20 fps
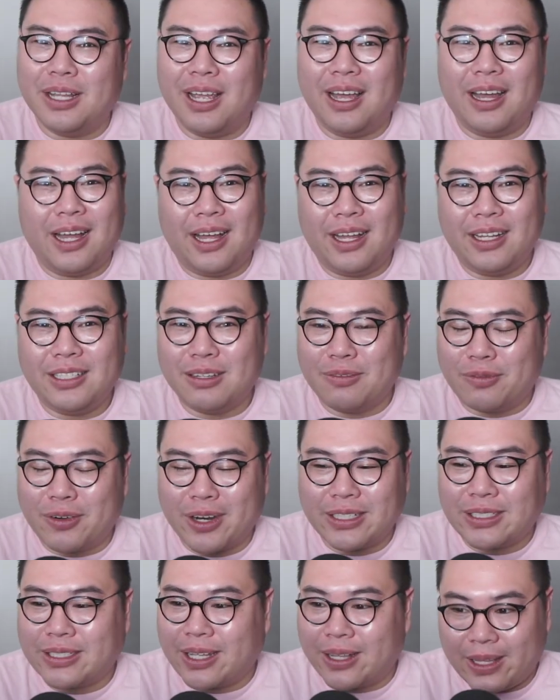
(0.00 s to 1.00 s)
Don't
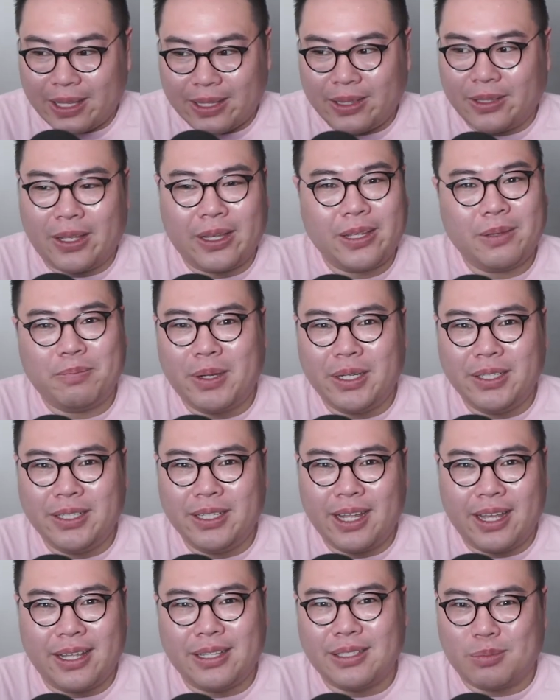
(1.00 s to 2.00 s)
forget to click the like button
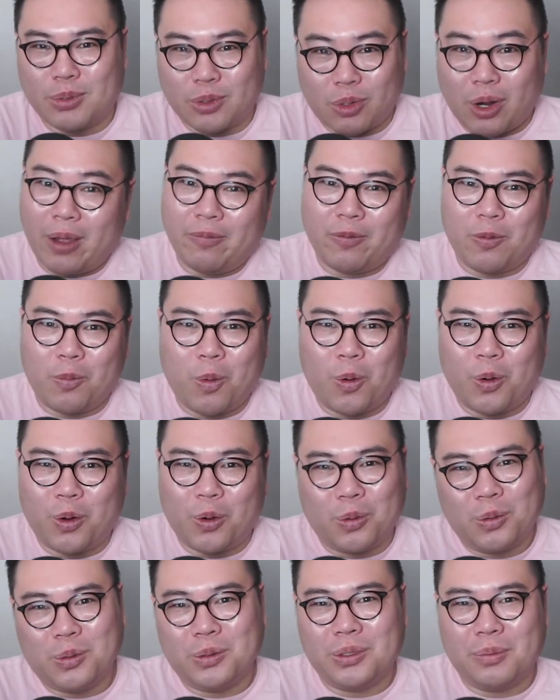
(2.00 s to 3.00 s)
and subscribe for more
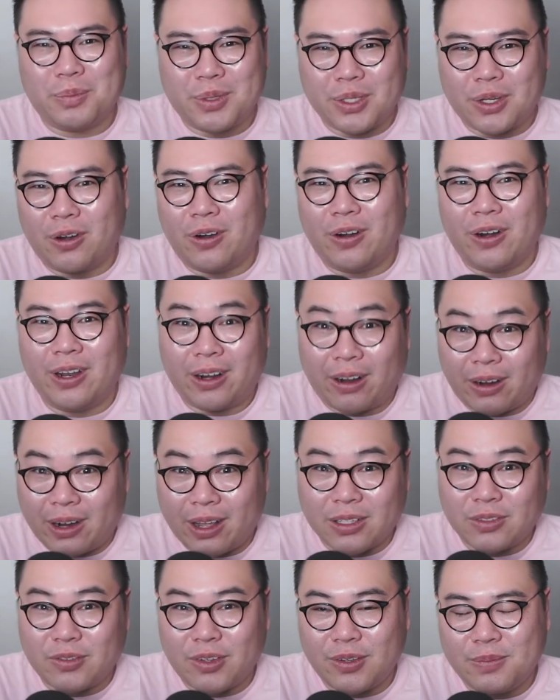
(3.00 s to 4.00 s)
old, obscure, and art
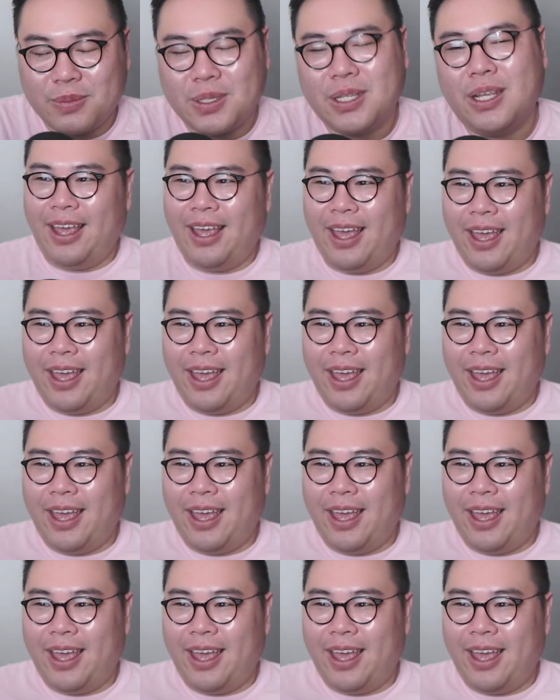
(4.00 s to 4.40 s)
house films.